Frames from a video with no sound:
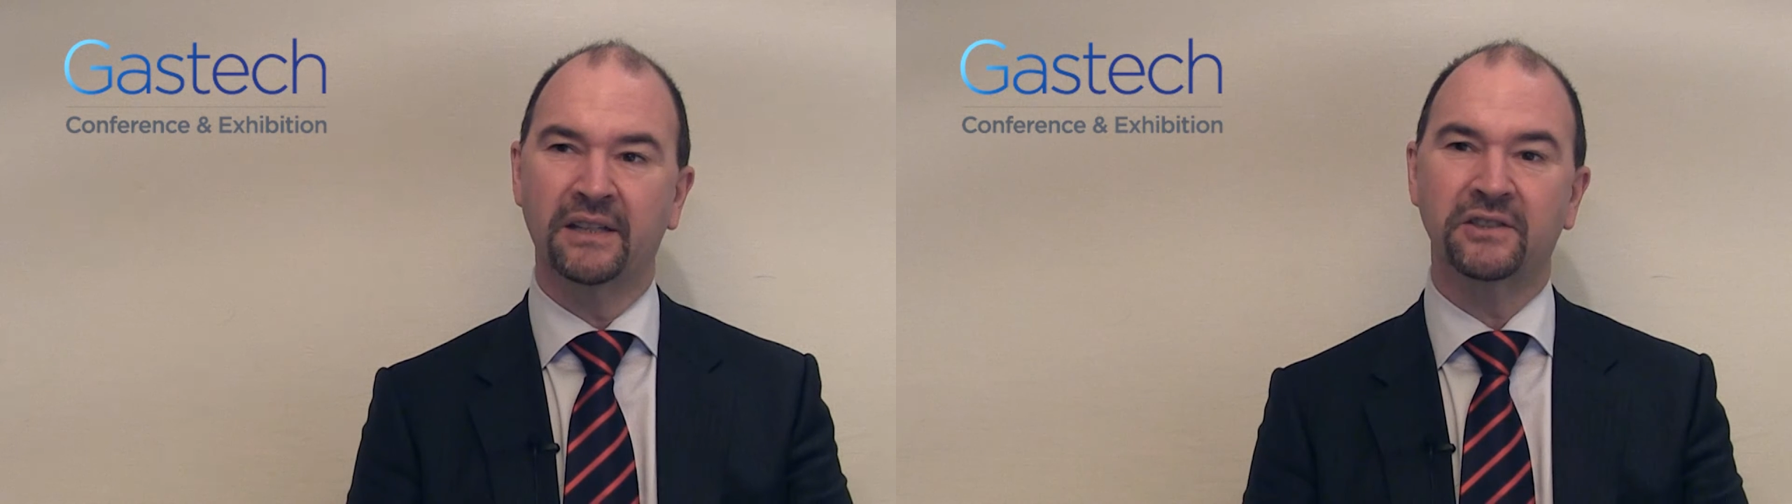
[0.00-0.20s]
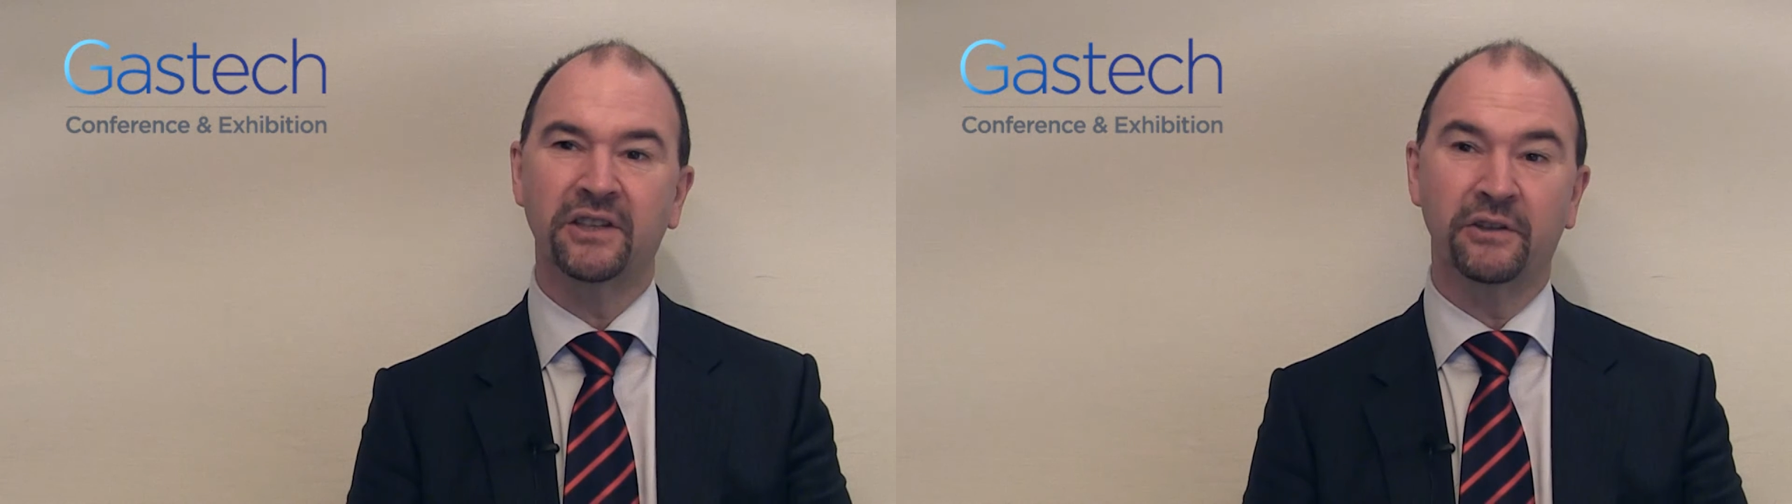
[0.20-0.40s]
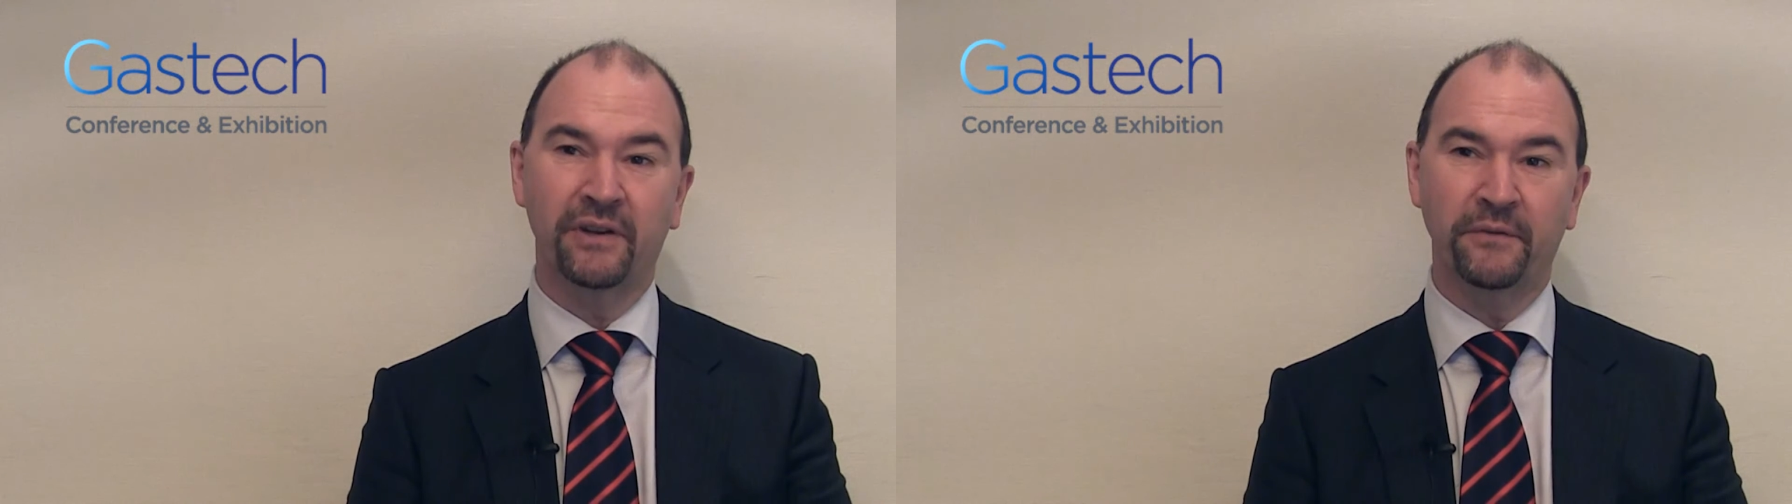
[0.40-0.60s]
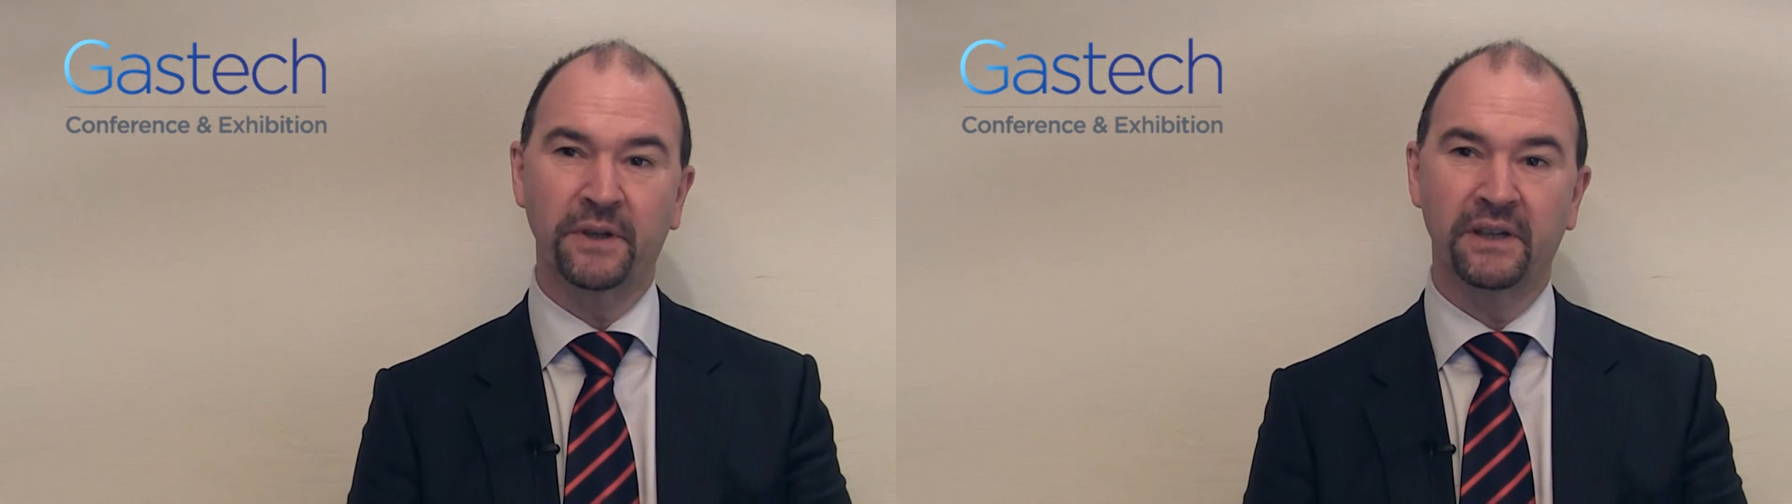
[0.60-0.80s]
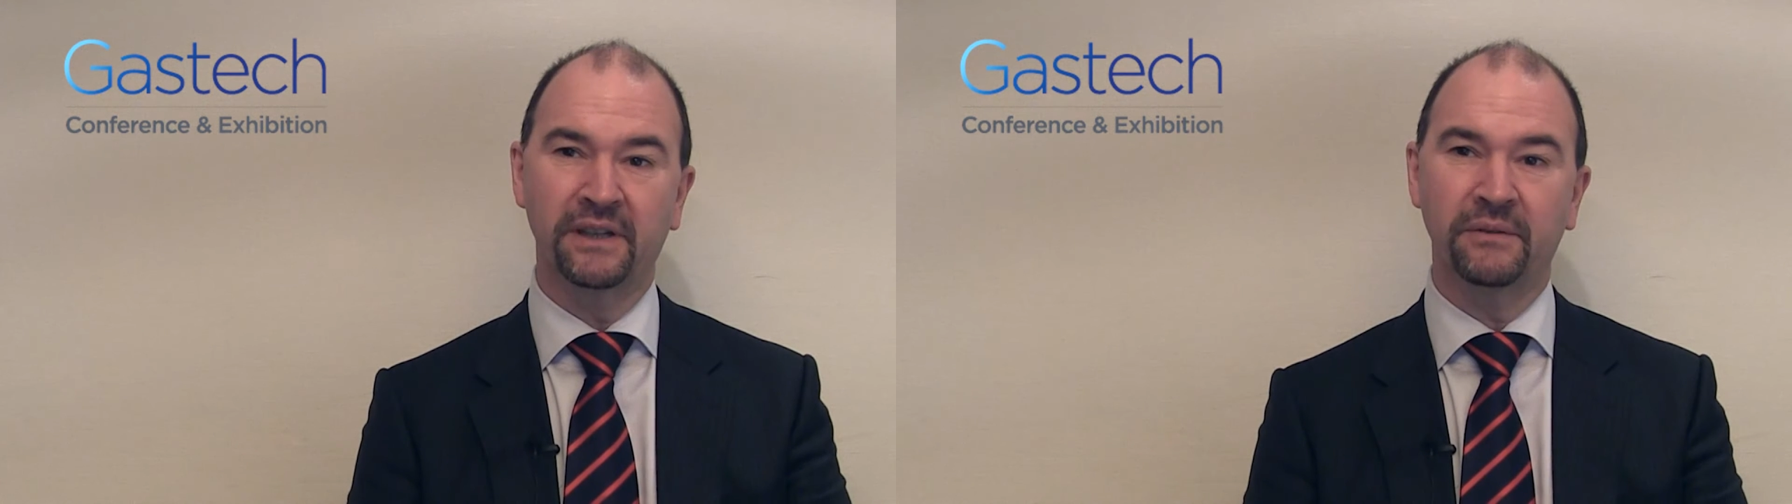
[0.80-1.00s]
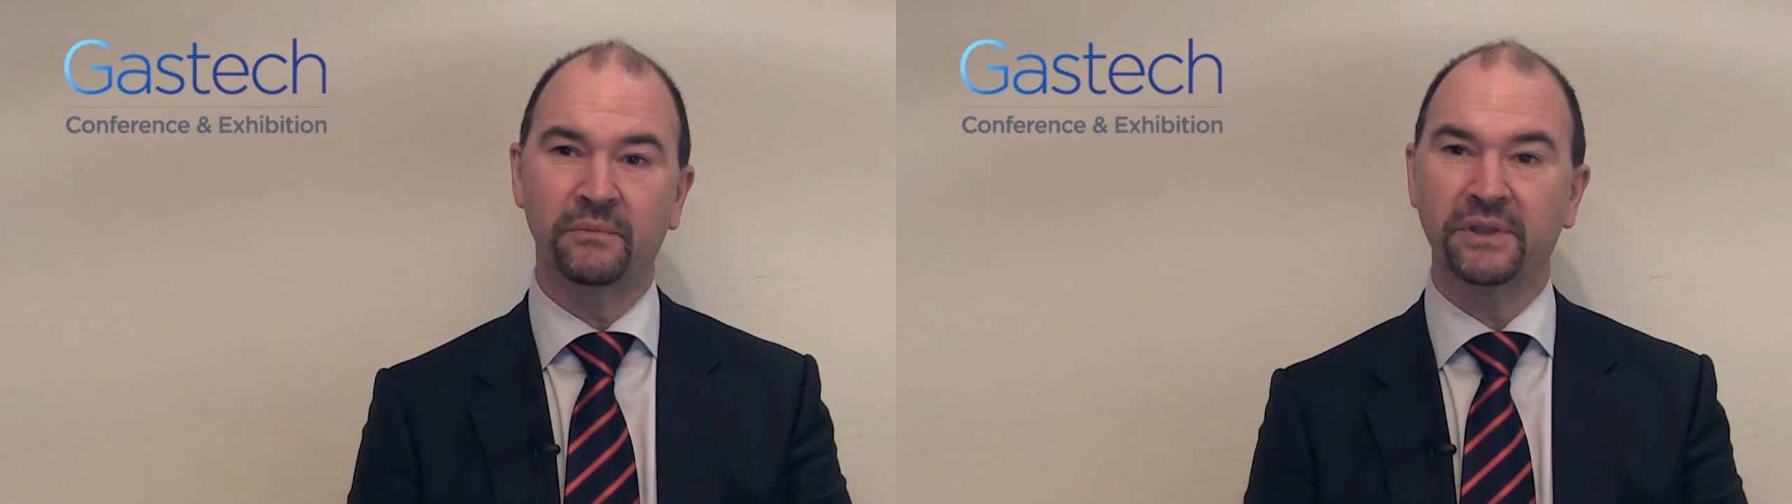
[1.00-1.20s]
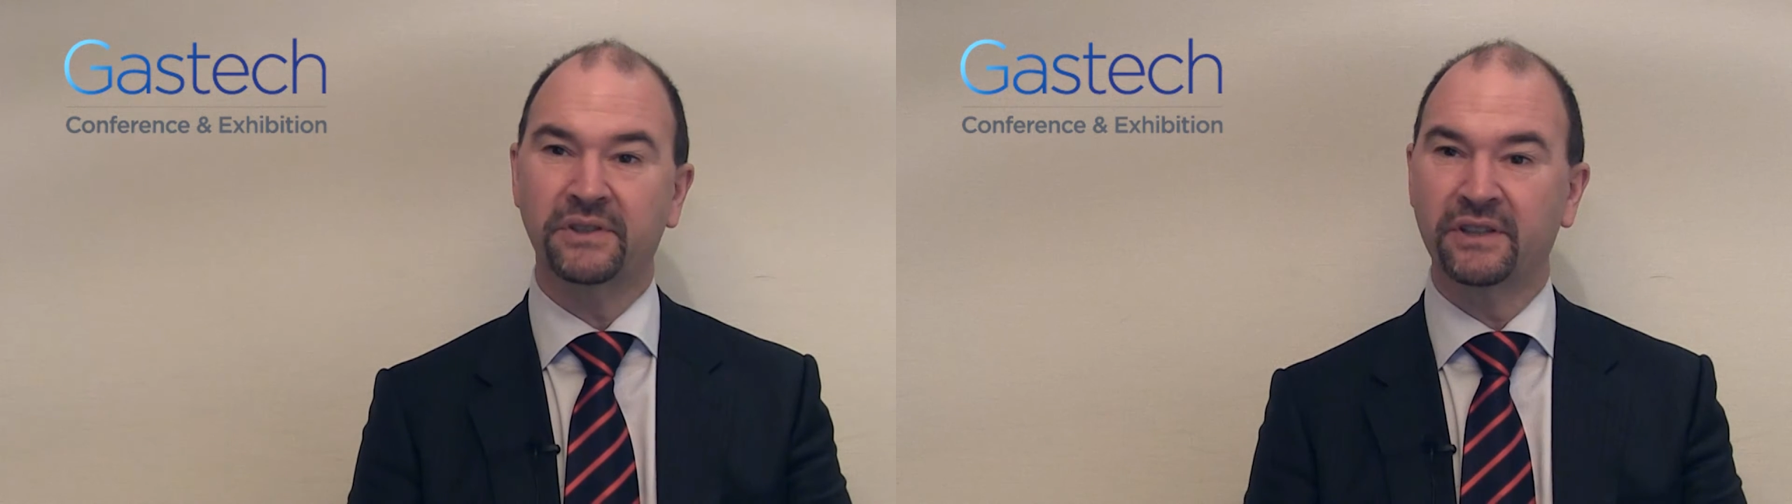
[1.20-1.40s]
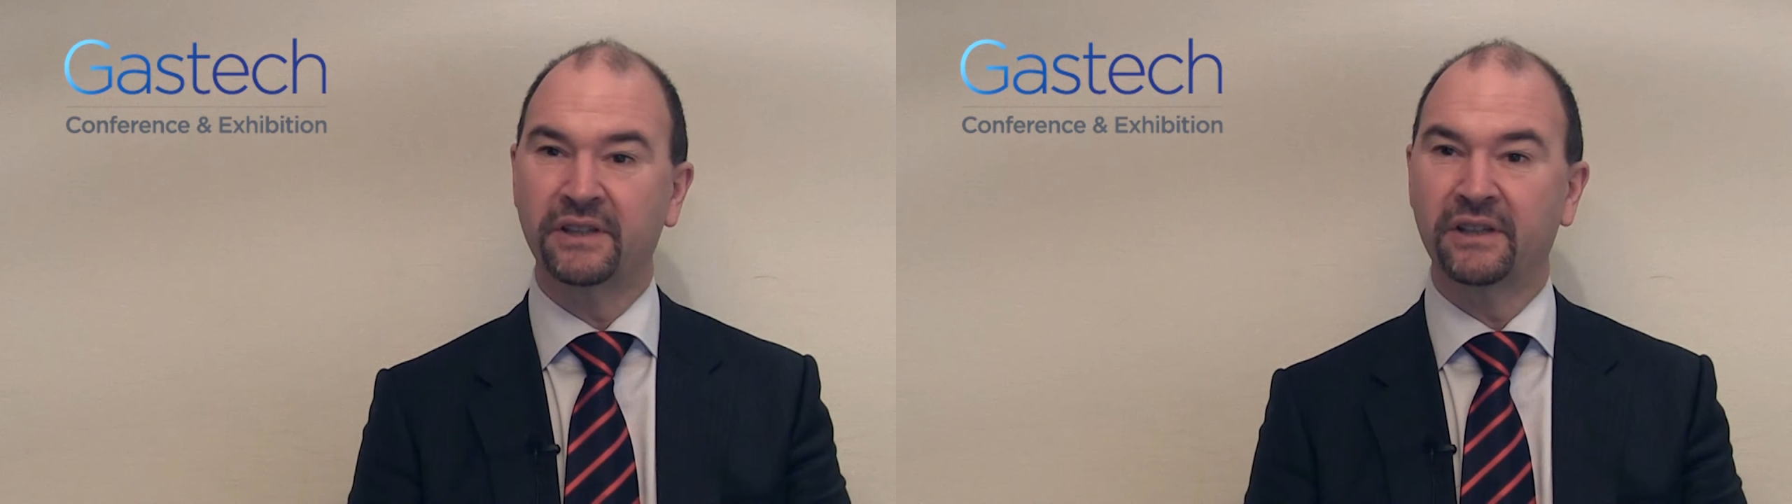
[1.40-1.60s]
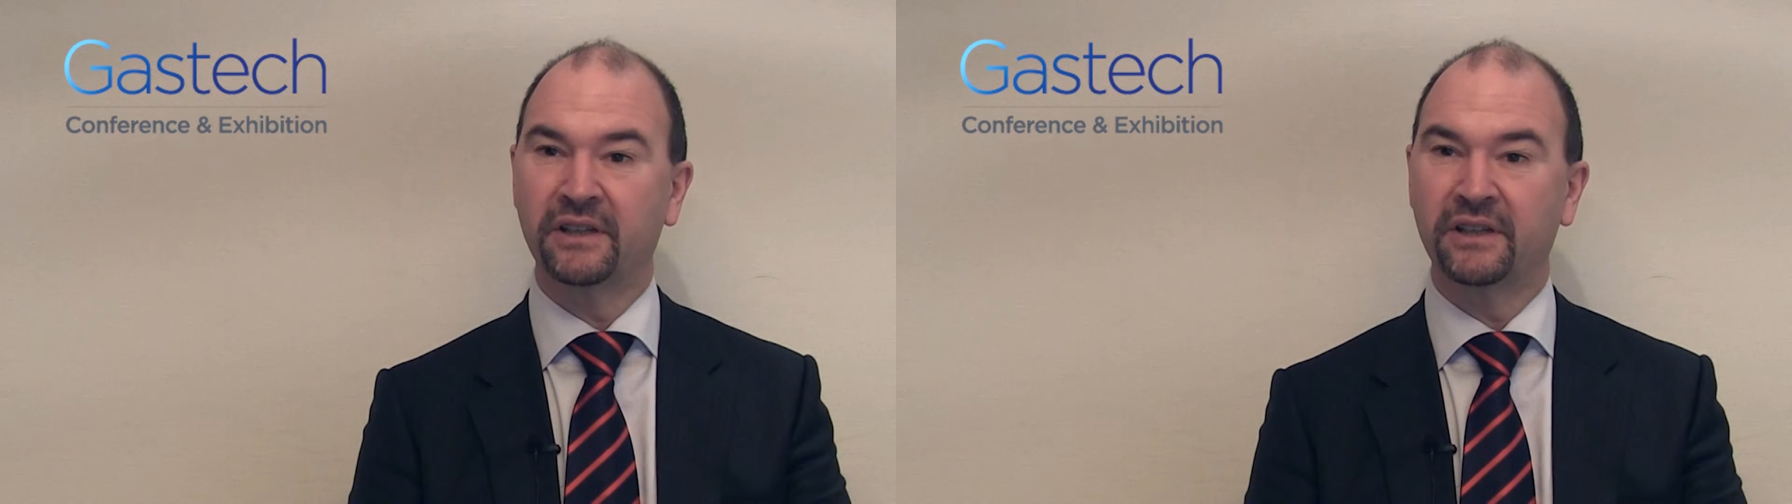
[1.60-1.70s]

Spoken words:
Geographically, we see